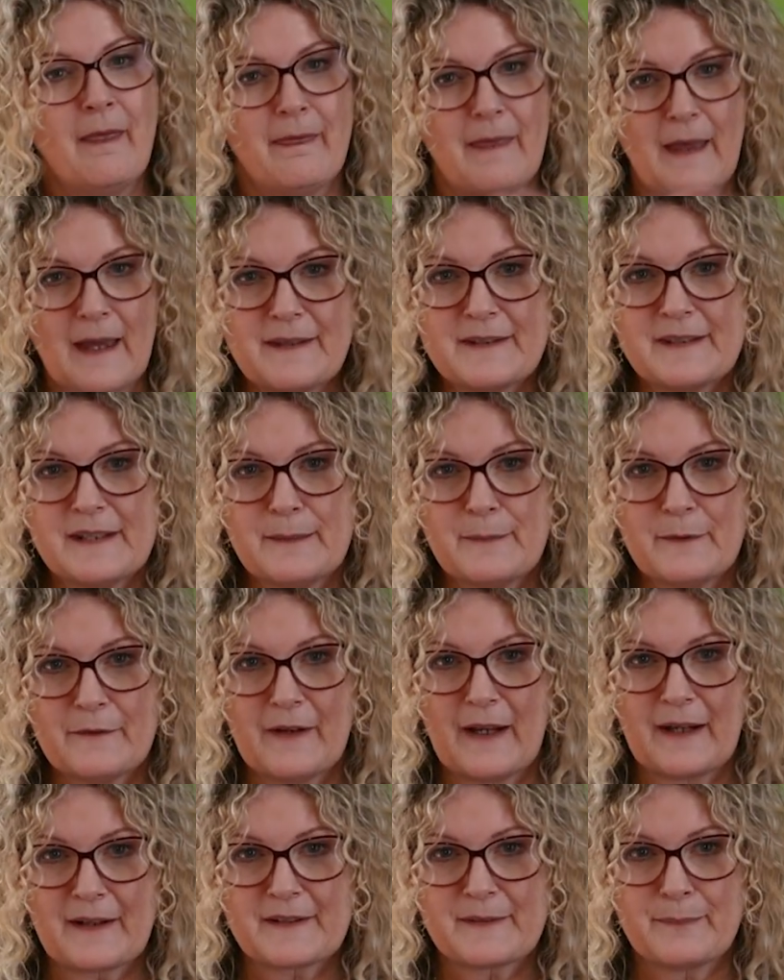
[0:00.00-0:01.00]
Their team
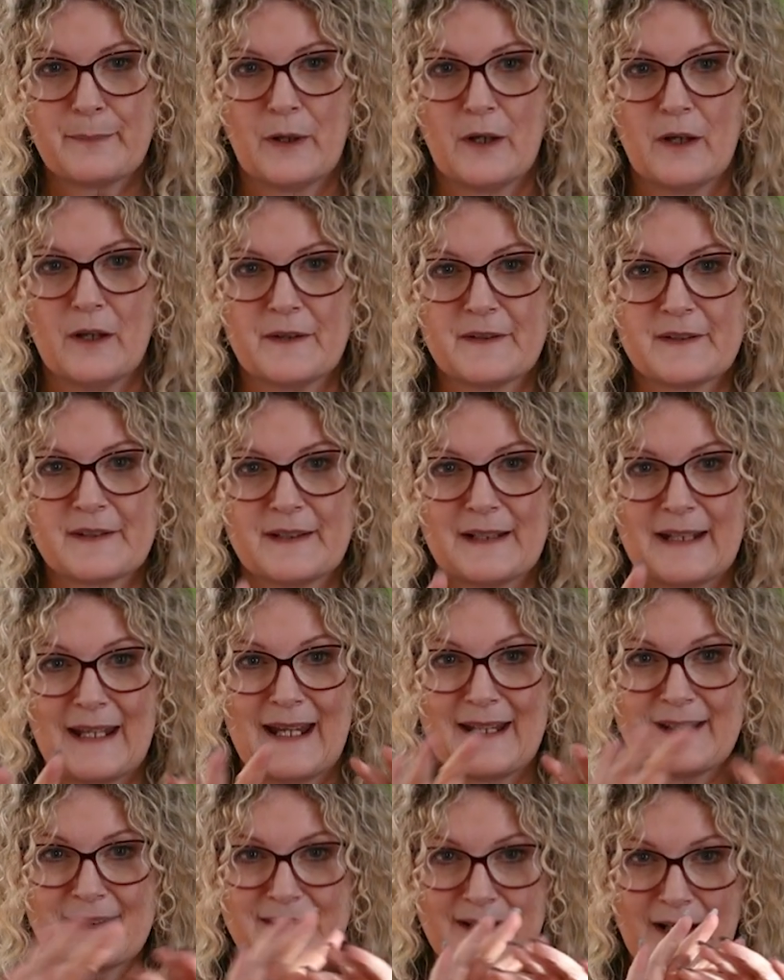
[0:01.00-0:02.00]
of experts
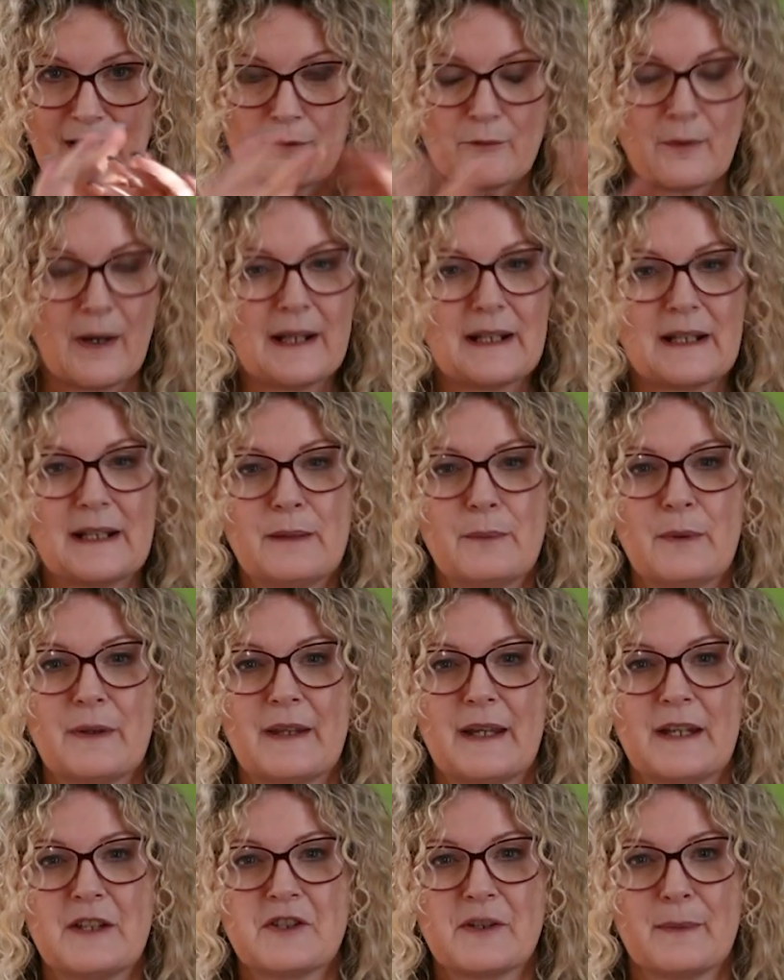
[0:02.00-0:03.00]
liaise directly with
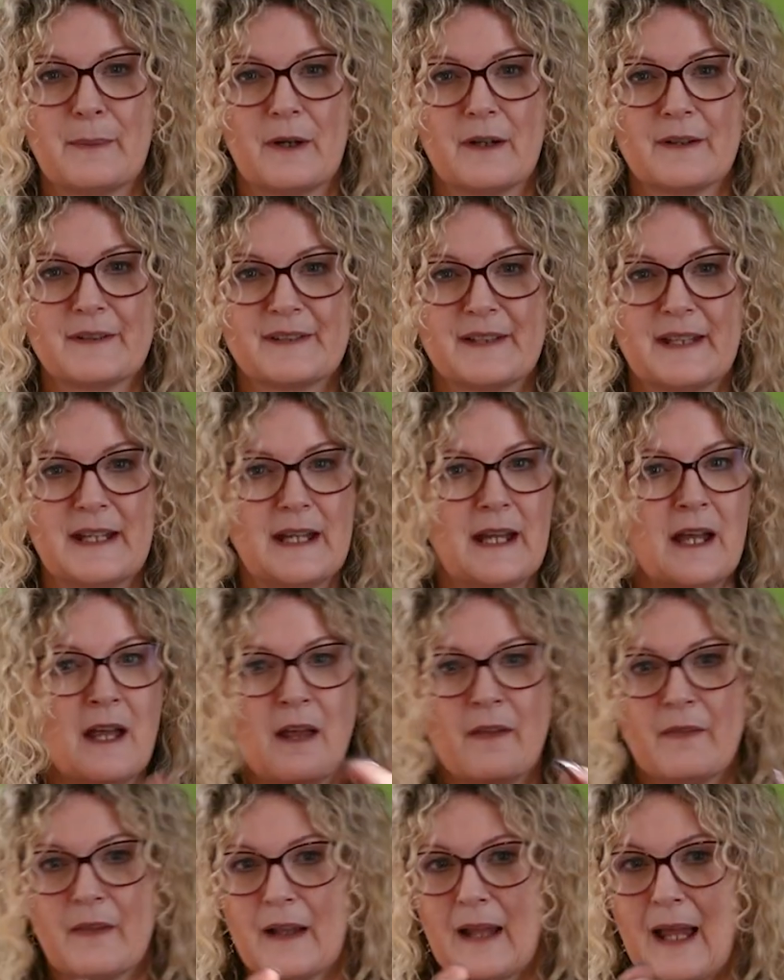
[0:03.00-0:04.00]
HMRC.
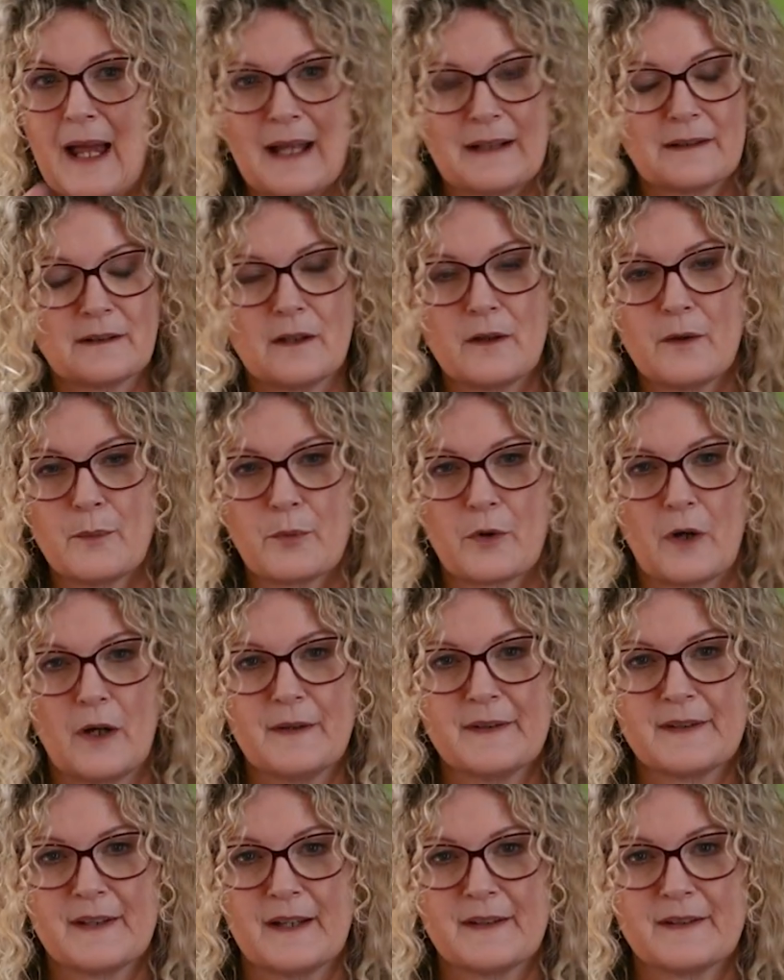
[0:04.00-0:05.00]
They'll handle the
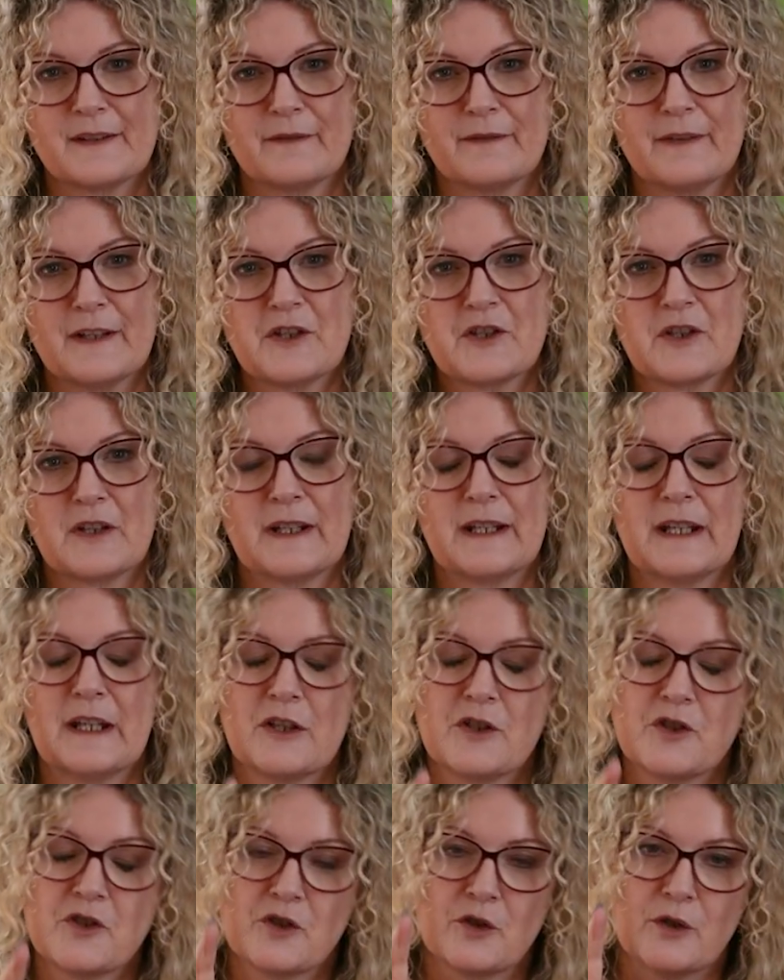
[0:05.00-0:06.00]
process efficiently
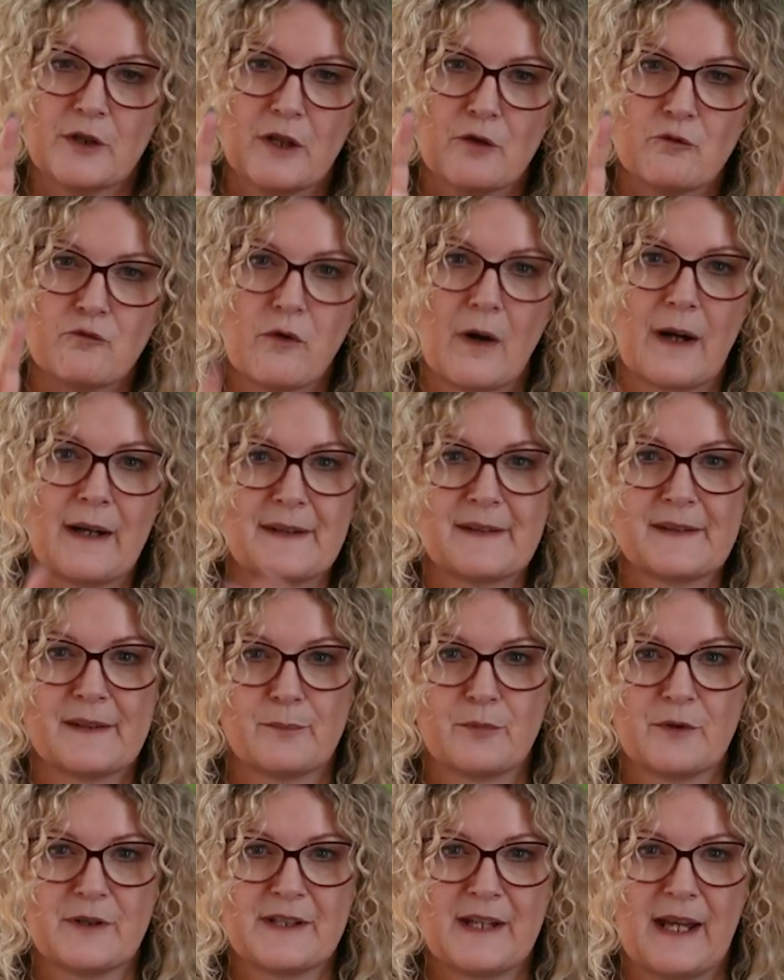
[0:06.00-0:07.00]
and ensure your rights
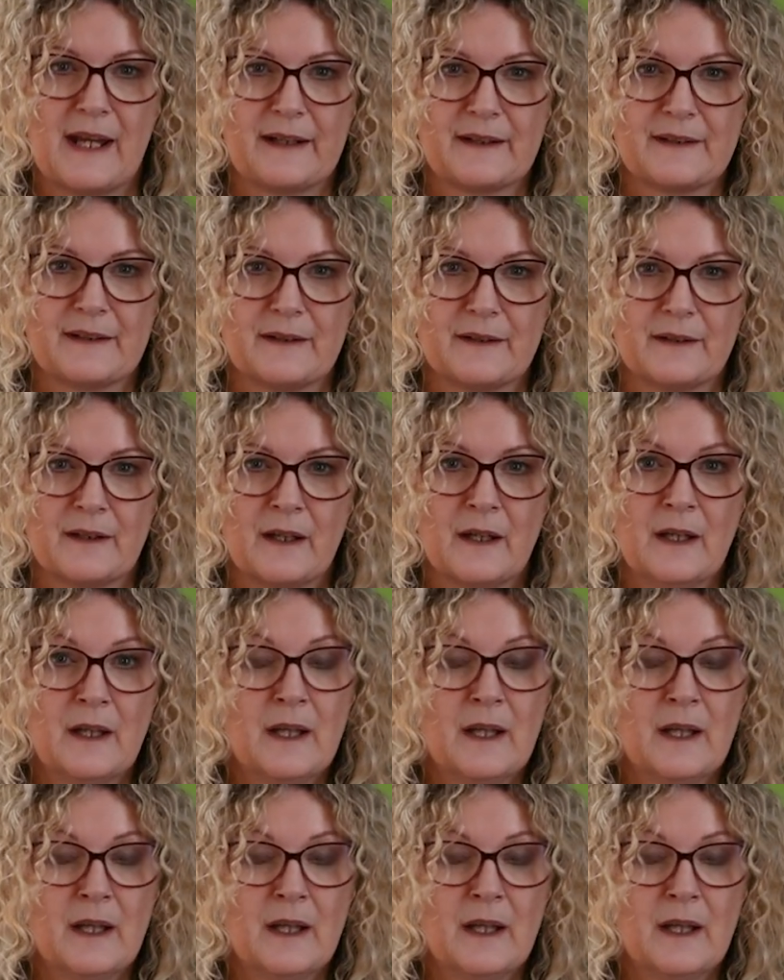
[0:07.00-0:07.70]
are protected.